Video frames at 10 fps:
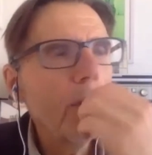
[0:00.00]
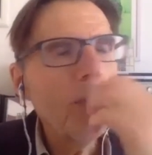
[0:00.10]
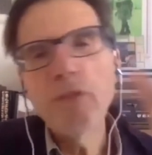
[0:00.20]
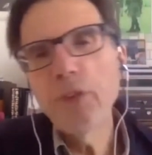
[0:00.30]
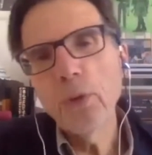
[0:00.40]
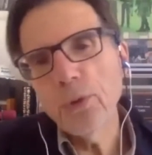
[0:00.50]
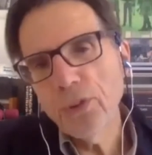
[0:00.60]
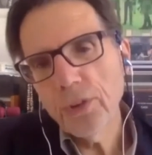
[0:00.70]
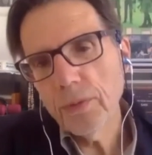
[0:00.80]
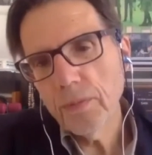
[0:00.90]

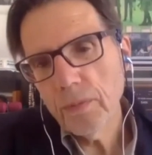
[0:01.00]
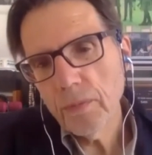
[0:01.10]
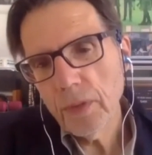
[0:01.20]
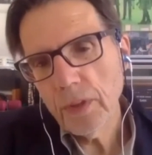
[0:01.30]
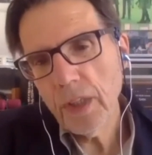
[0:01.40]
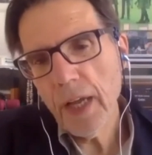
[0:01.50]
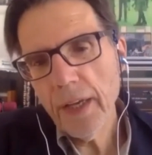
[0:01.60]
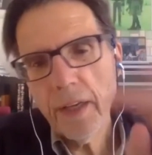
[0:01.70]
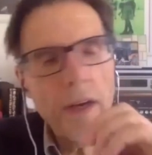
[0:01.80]
confused. It's like